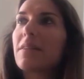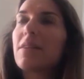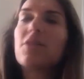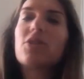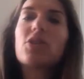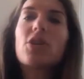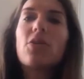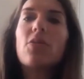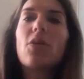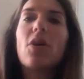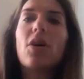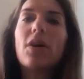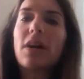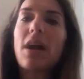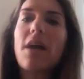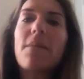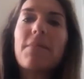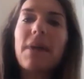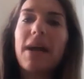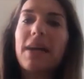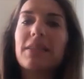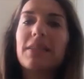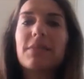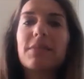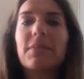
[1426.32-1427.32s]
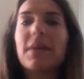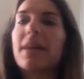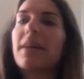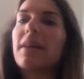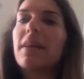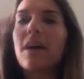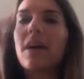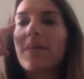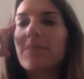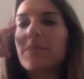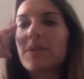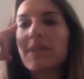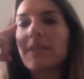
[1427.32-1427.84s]
do you know what? Come back to me.
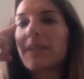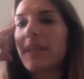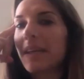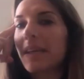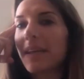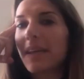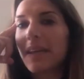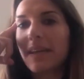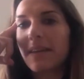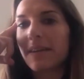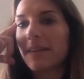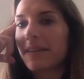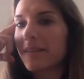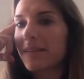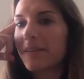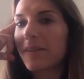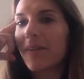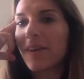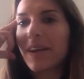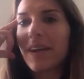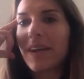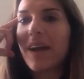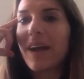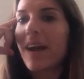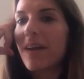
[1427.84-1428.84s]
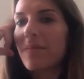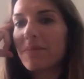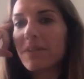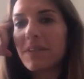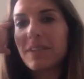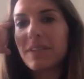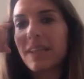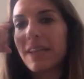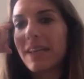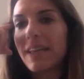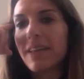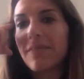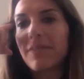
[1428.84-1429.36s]
I'm just thinking. Sorry. I'm just
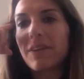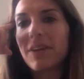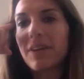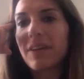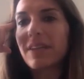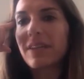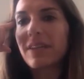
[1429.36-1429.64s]
thinking of a good